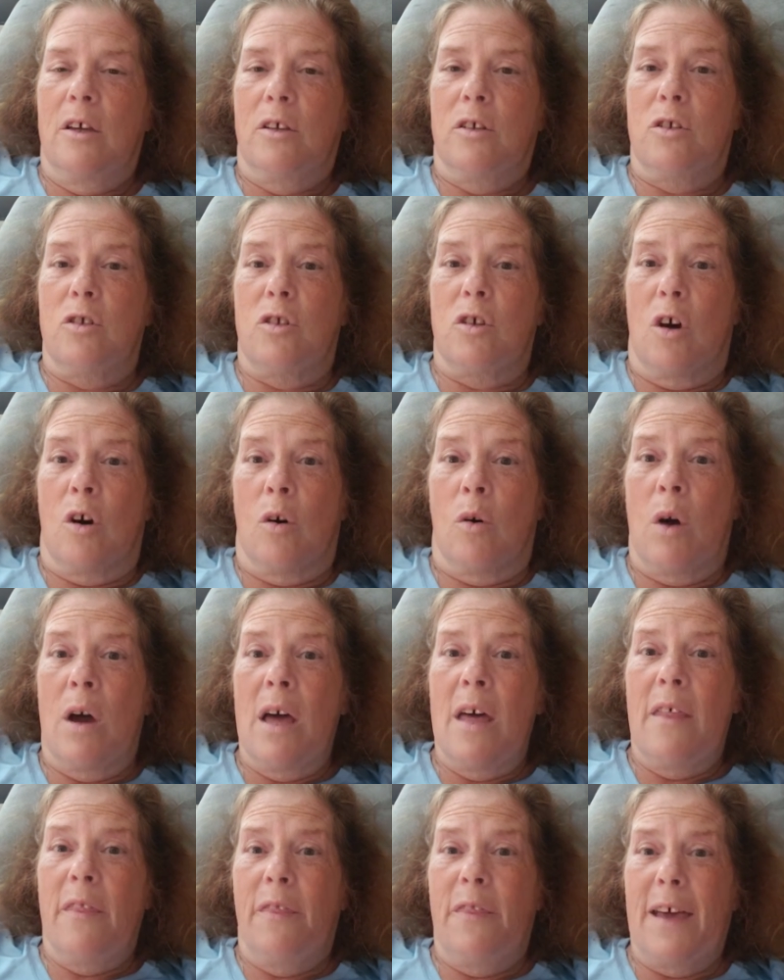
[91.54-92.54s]
So
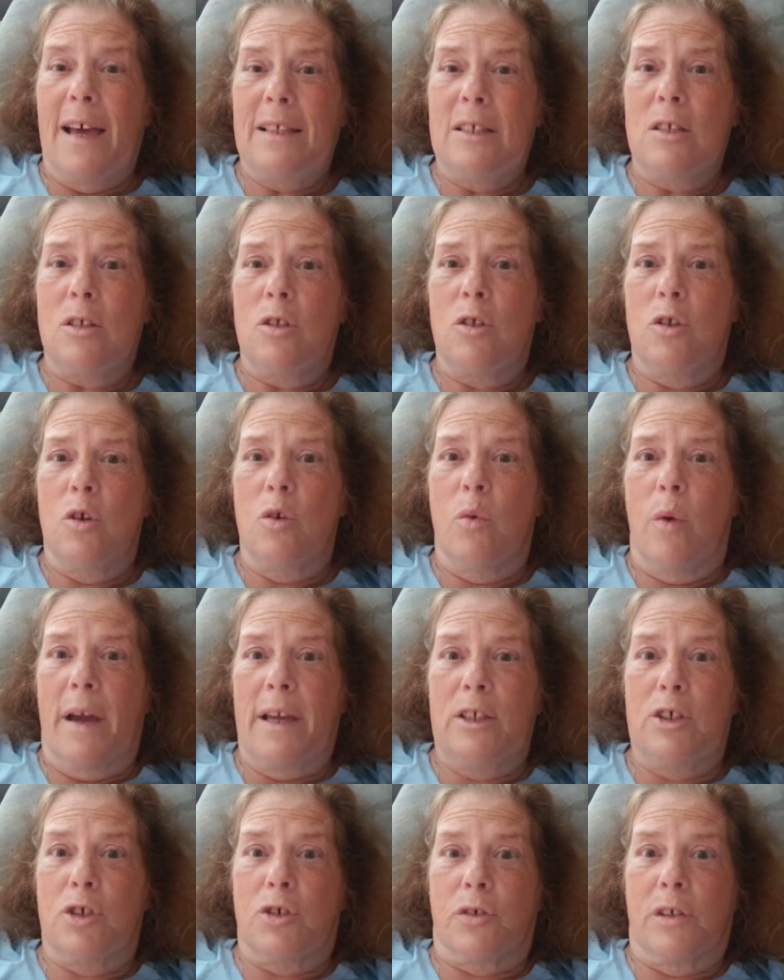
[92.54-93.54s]
that's a two
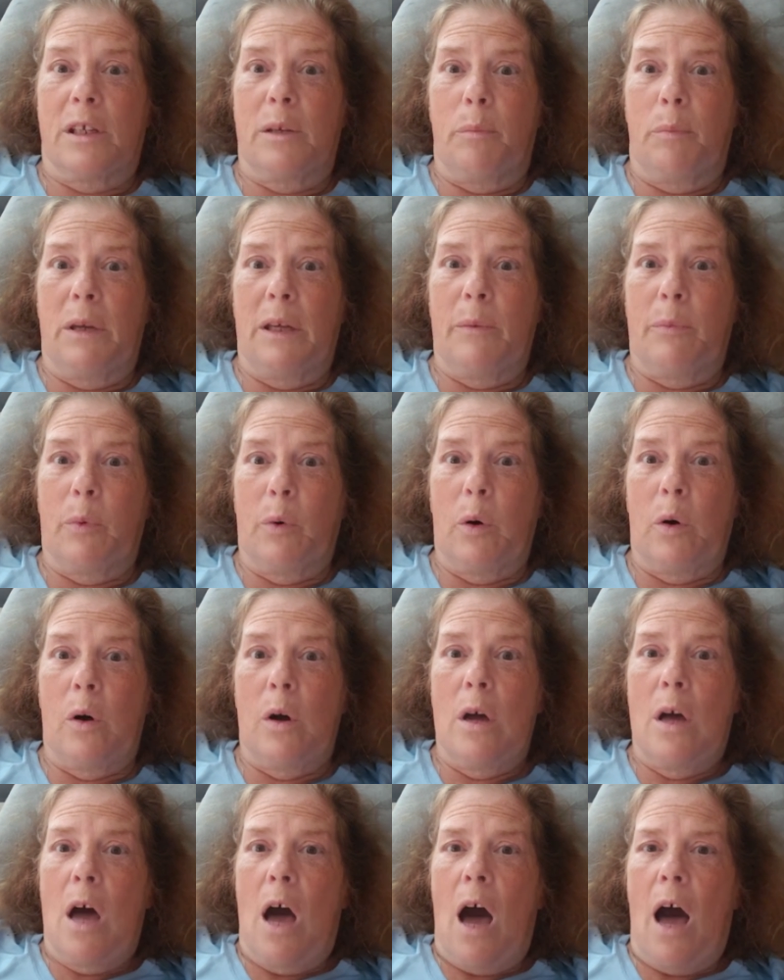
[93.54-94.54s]
way street,
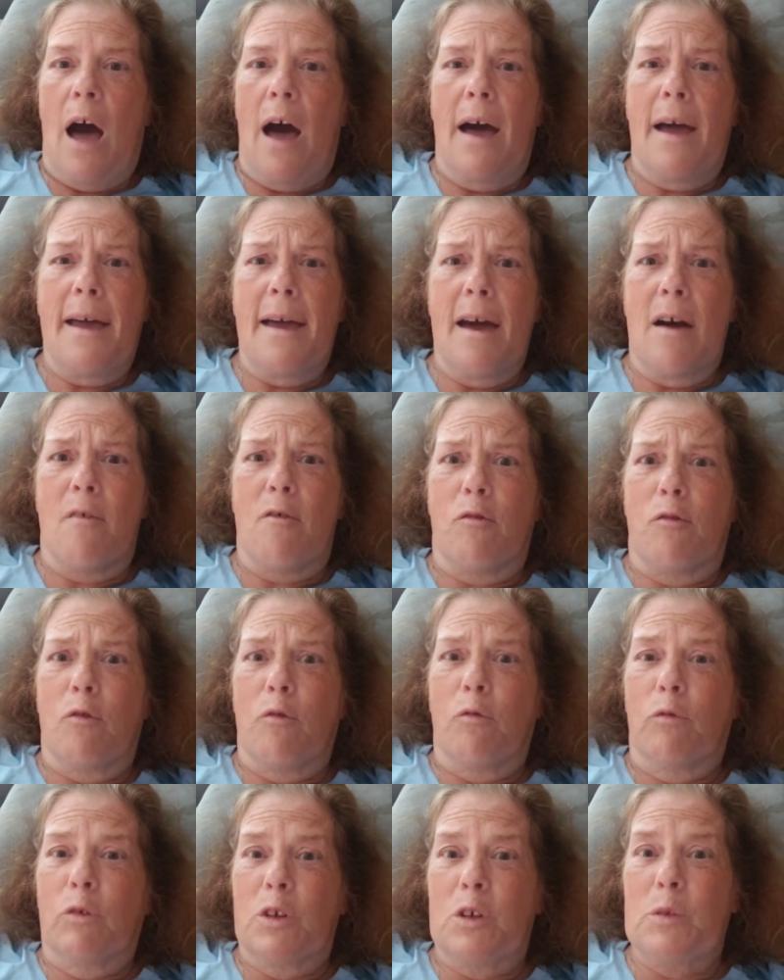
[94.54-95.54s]
people. I have
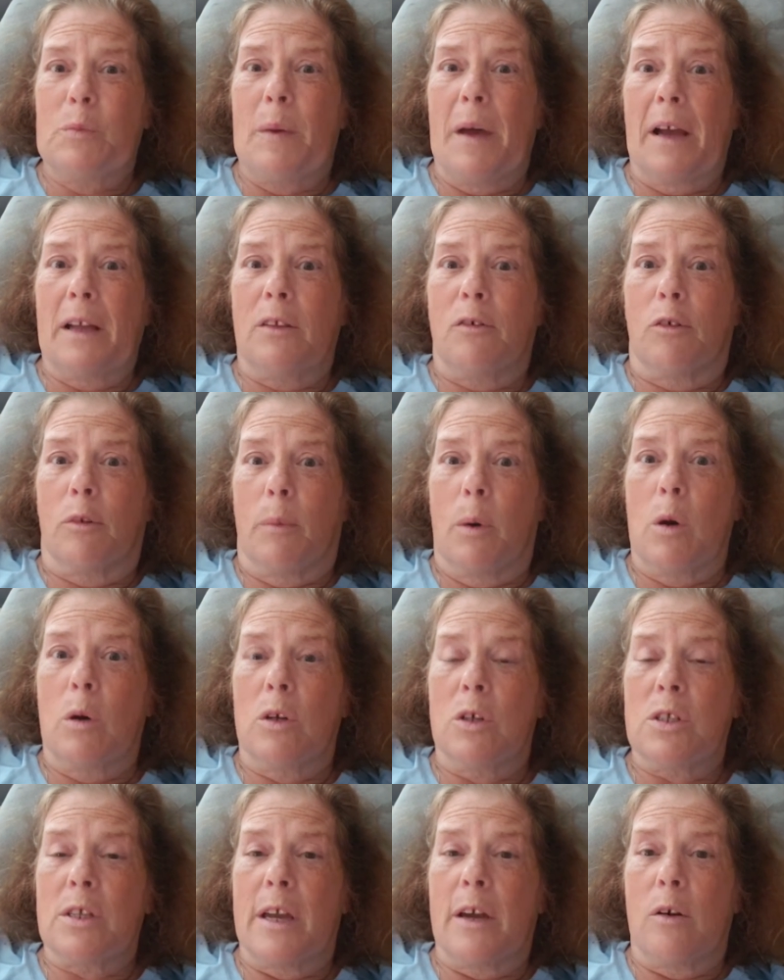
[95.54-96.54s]
respect for
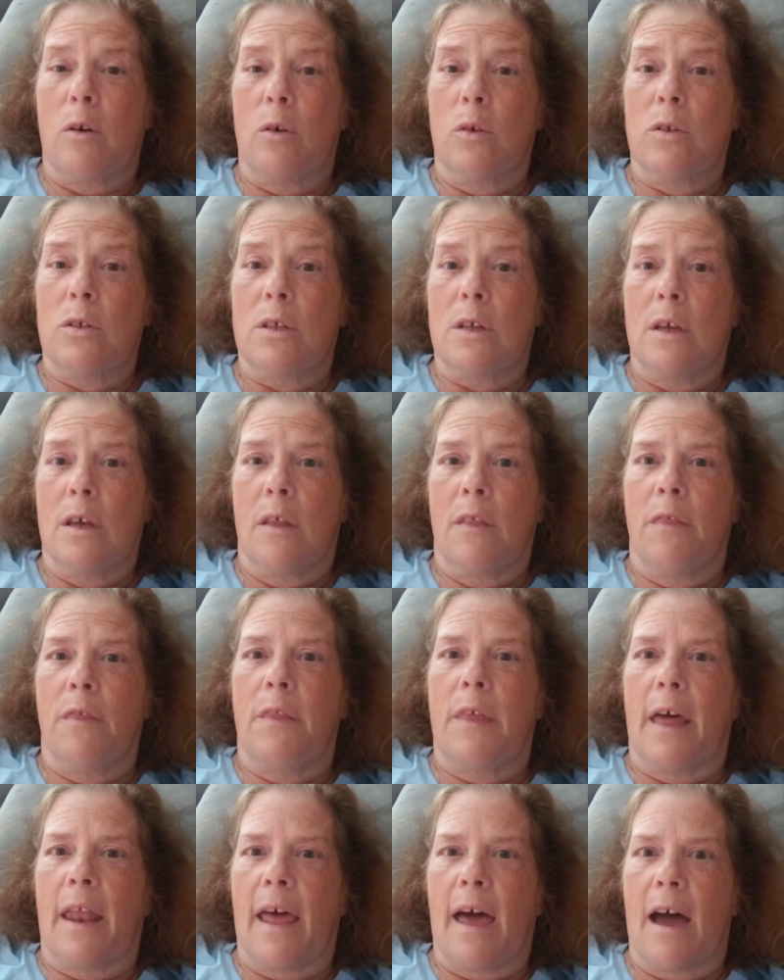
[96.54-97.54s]
motorcycles
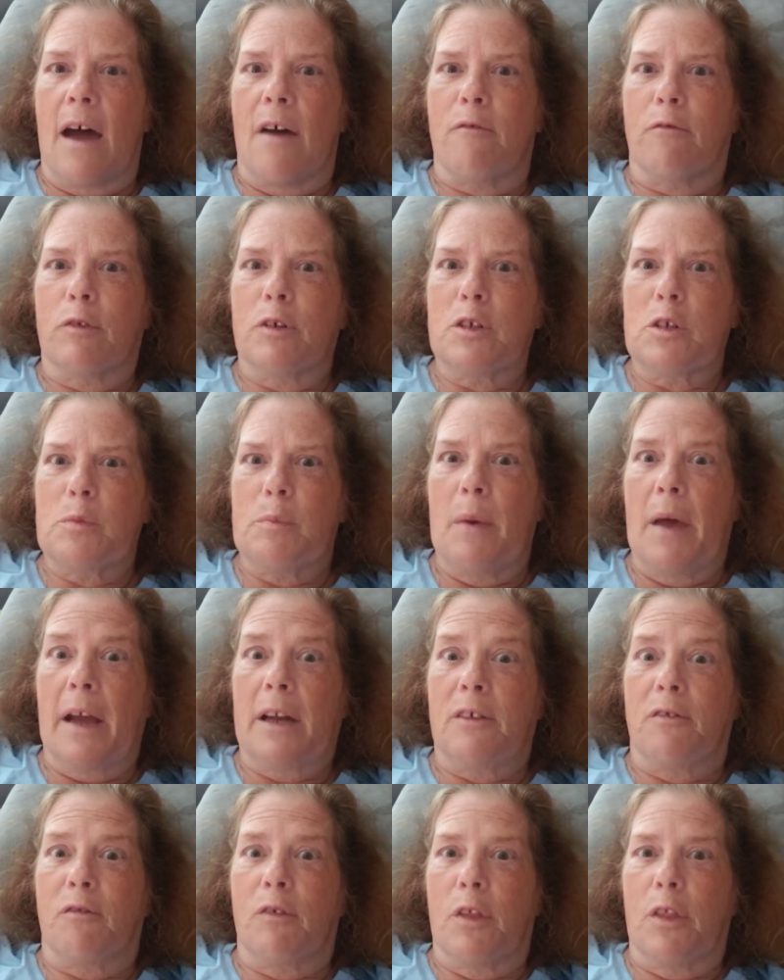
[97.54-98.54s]
that have
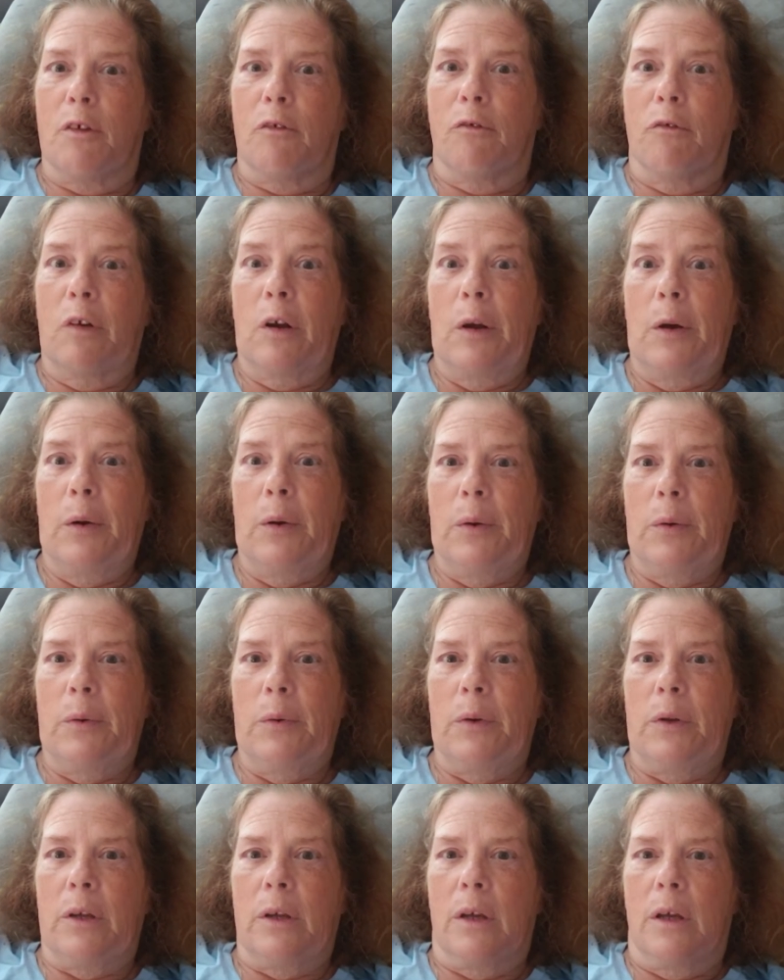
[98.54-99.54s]
respect for the
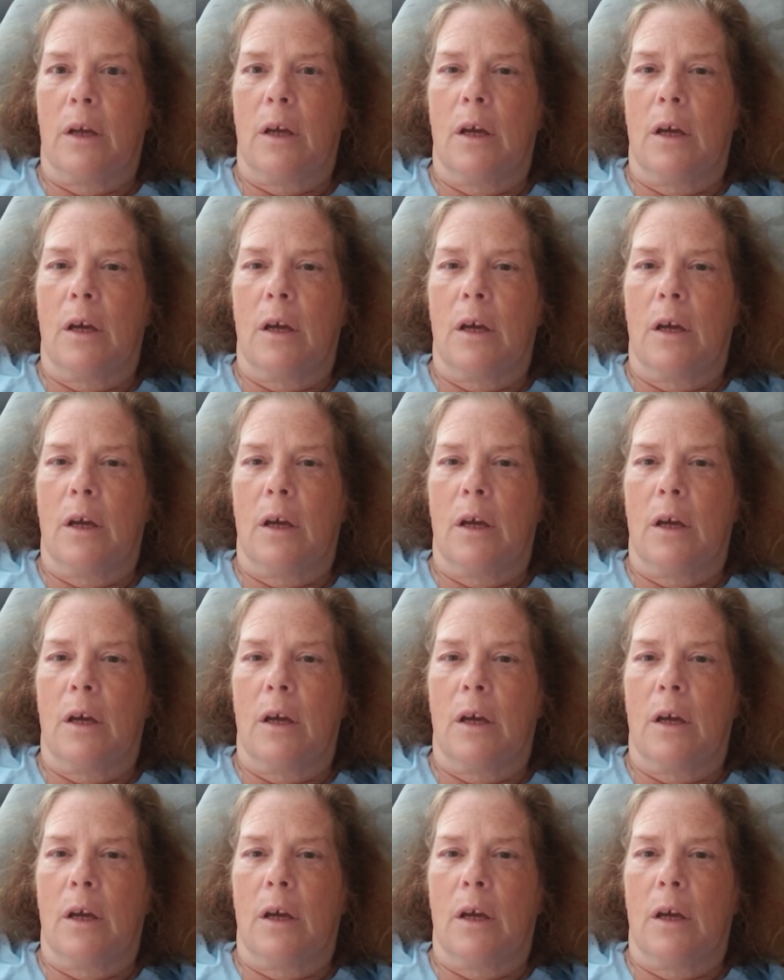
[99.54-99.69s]
road.